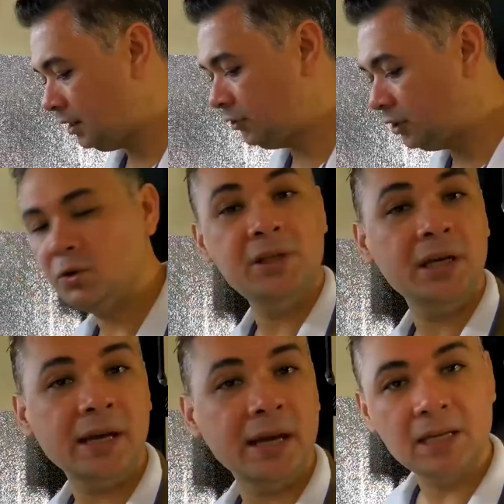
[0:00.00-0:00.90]
If you're
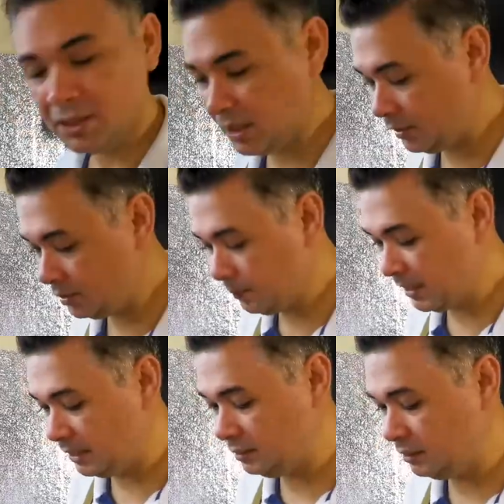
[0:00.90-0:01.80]
using a cast iron
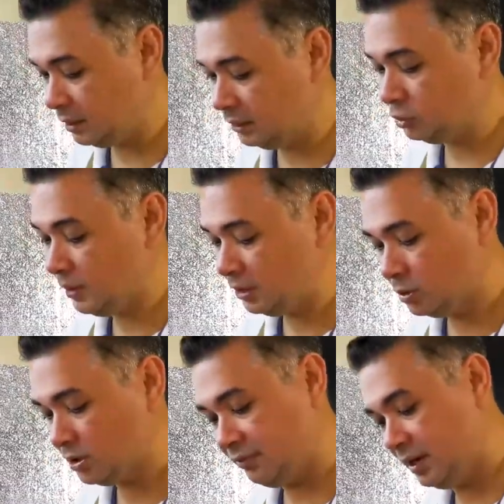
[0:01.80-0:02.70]
pan,
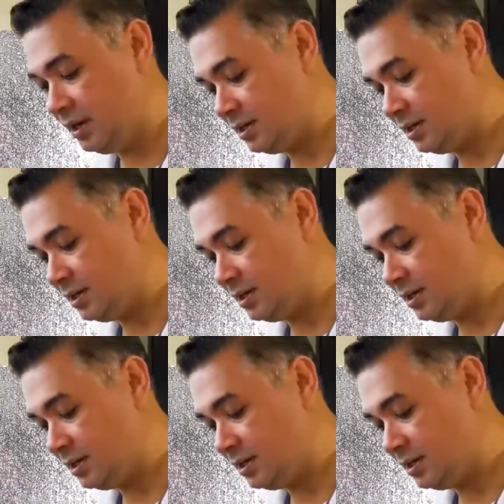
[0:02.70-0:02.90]
tomatoes are very